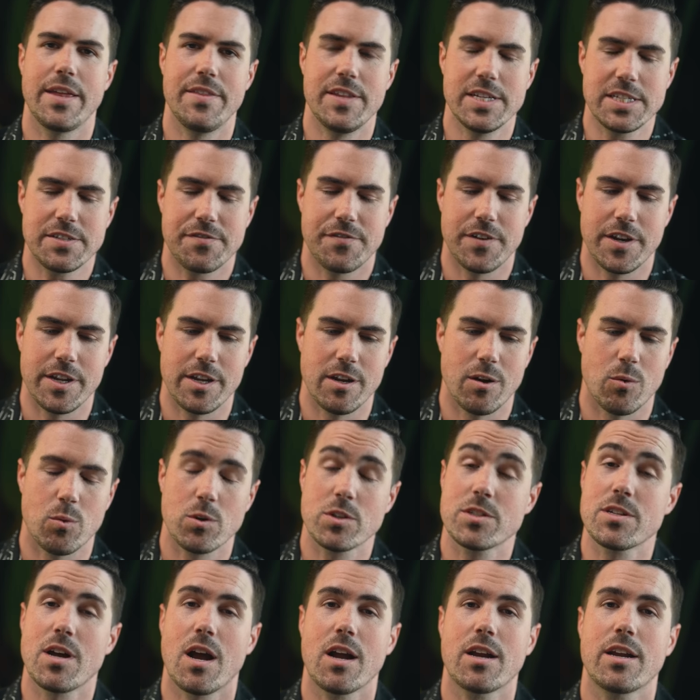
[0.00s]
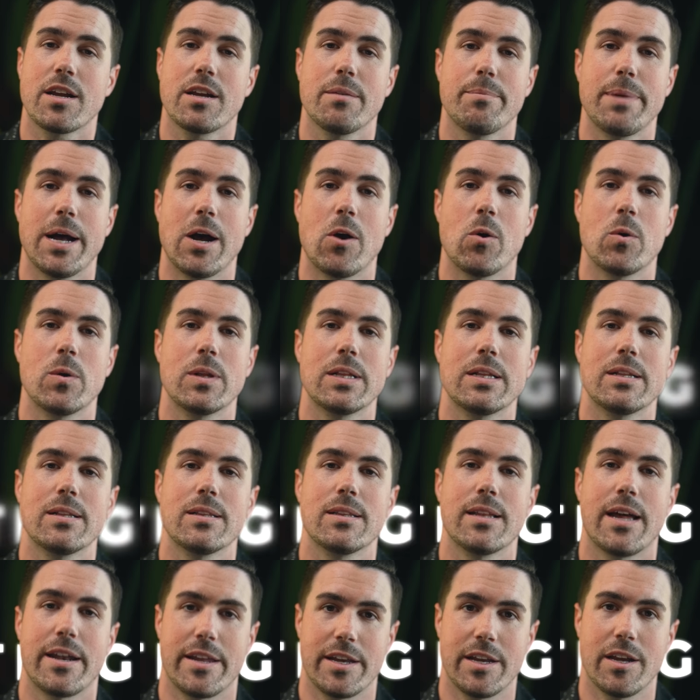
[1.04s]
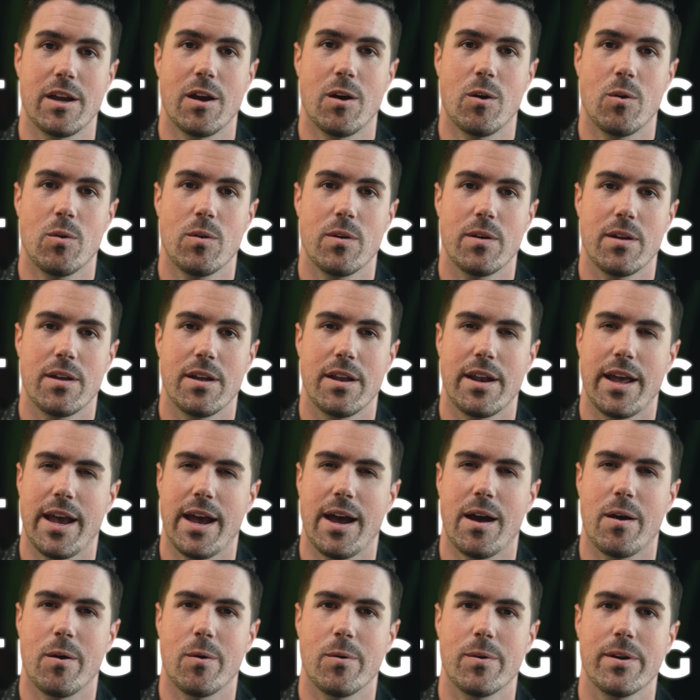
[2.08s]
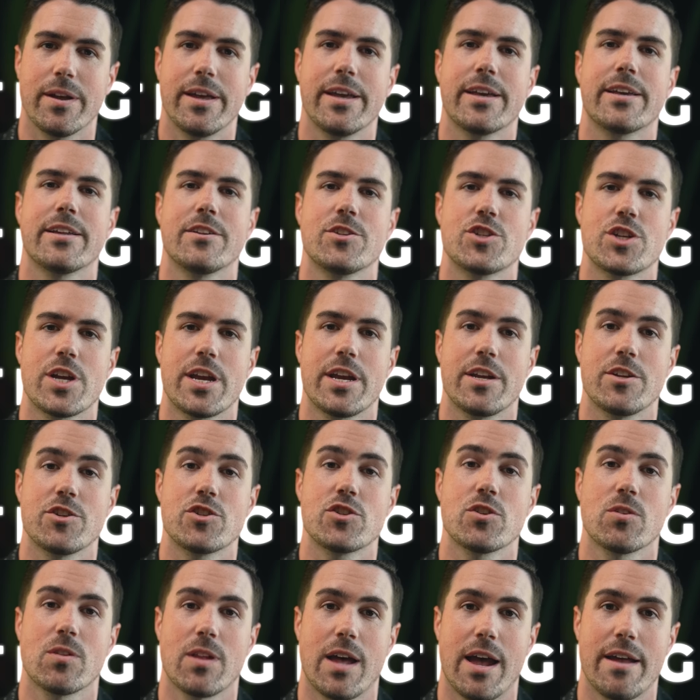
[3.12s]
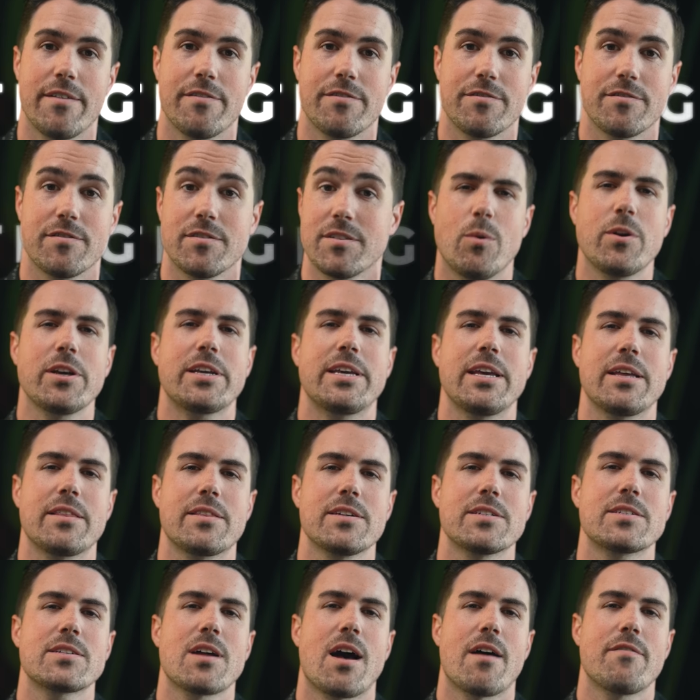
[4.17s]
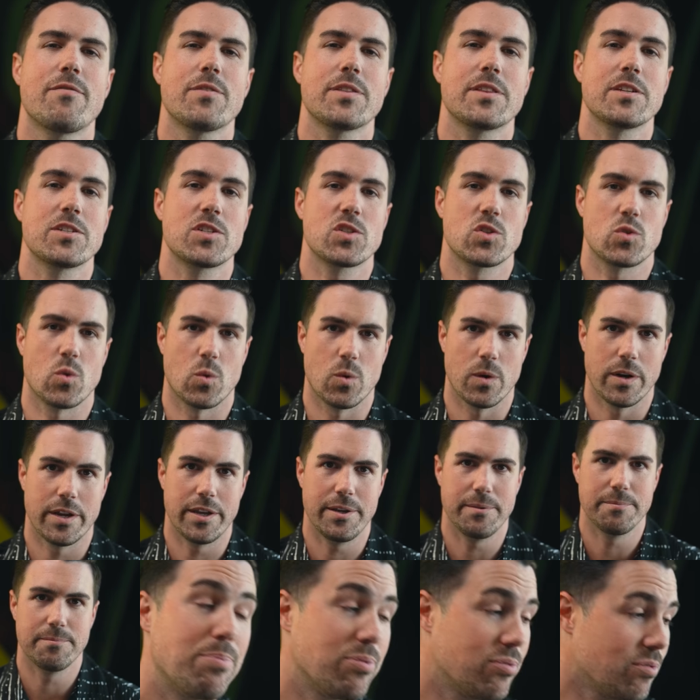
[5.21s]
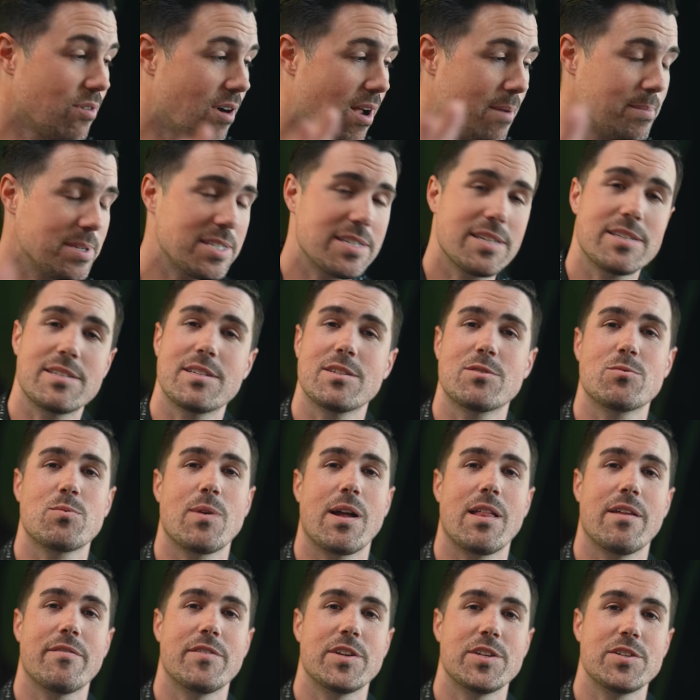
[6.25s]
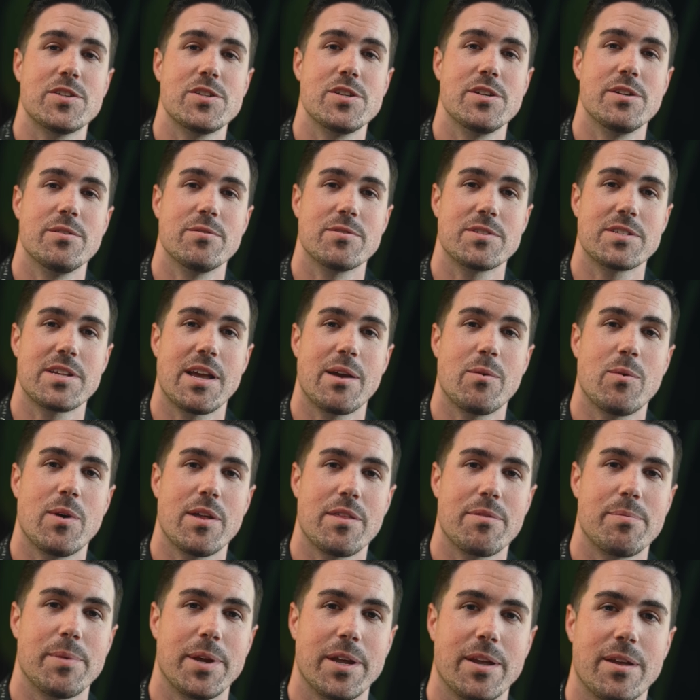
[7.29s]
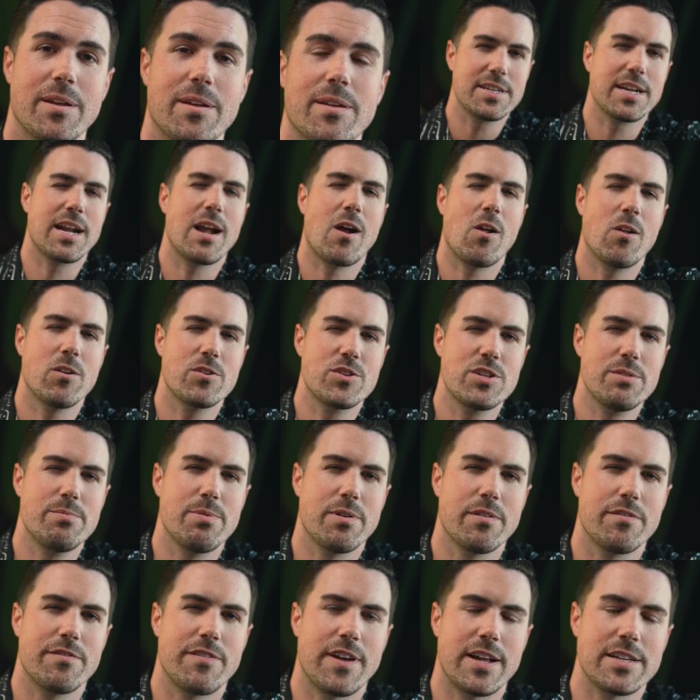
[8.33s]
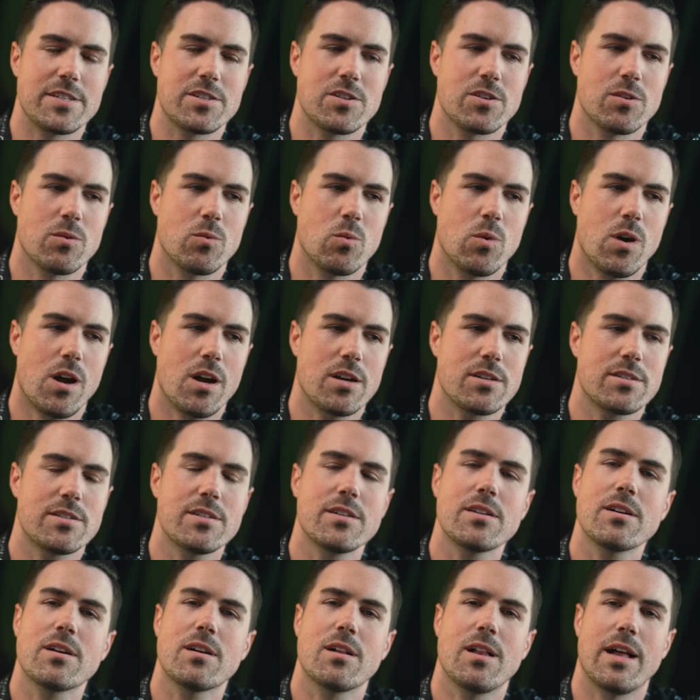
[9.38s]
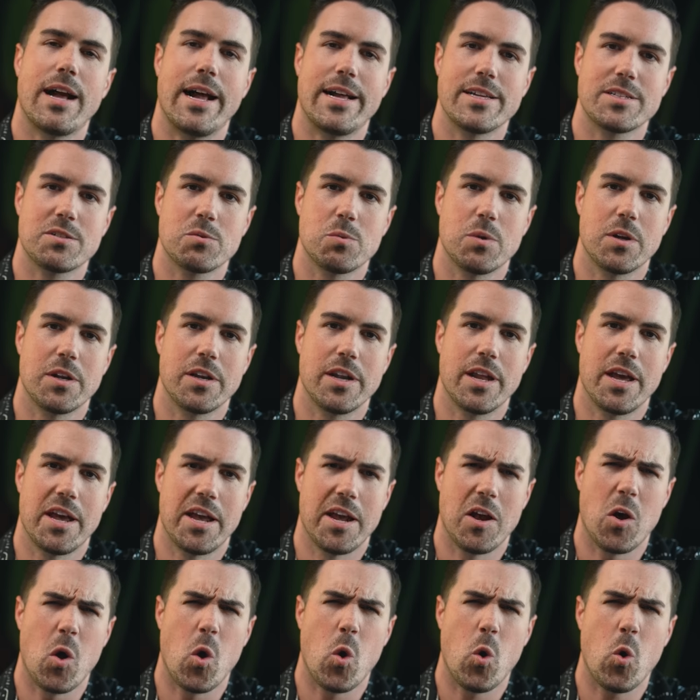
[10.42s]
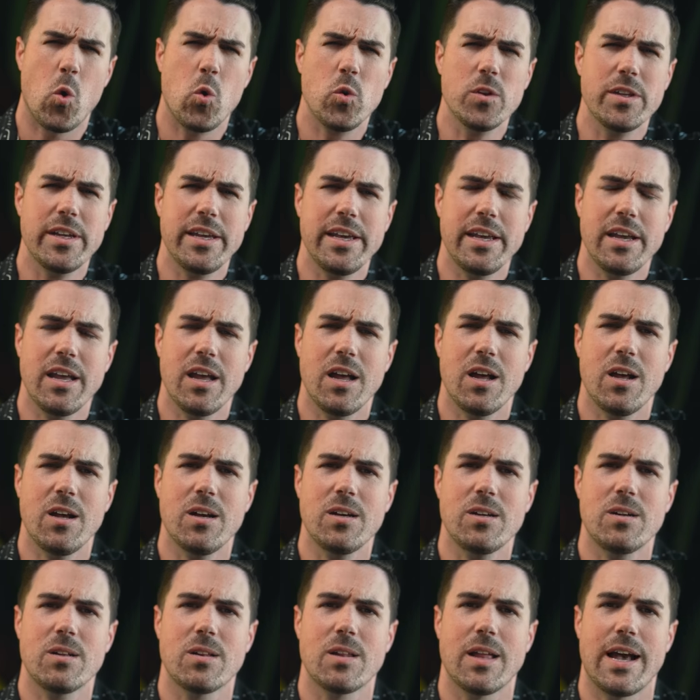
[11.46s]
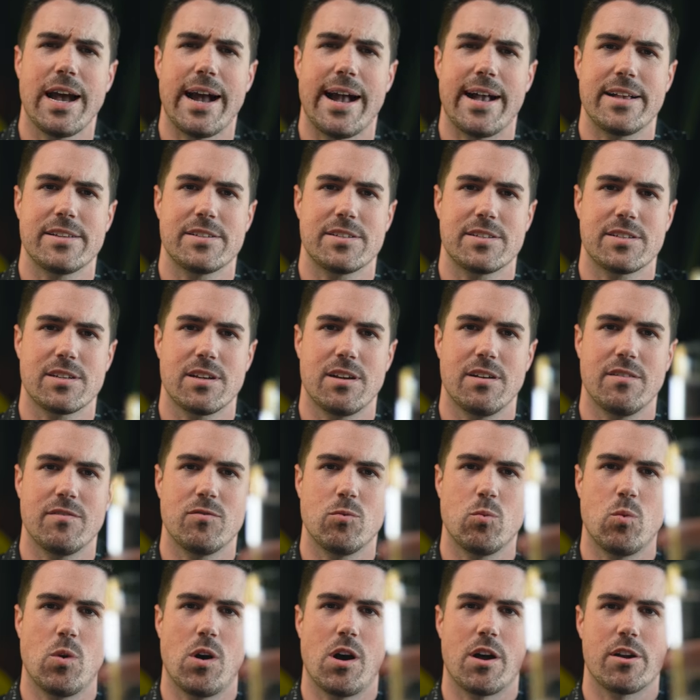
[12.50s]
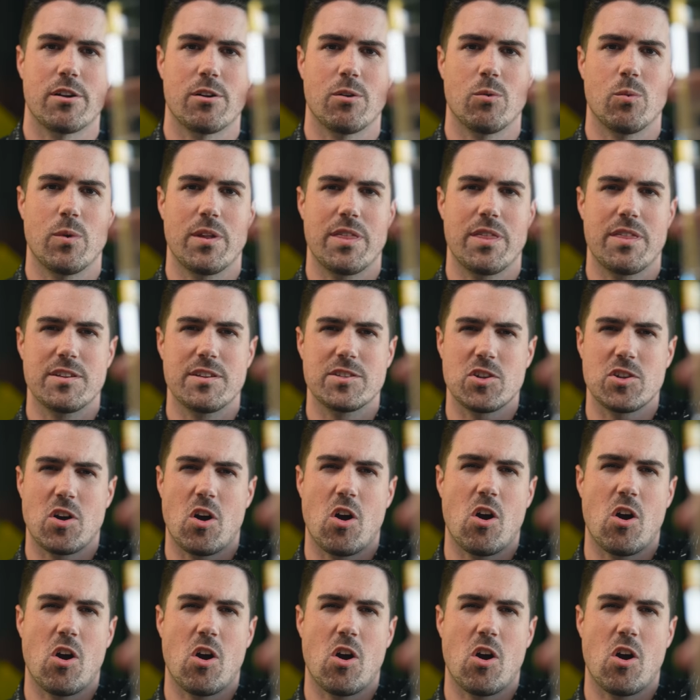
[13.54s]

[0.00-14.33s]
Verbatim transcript: In this video, we're talking about letting go and how it can change your life. I want to kick this off with a story. I promise this is relevant to you. Stay with me. A psychology professor walks into class one day holding a glass of water with his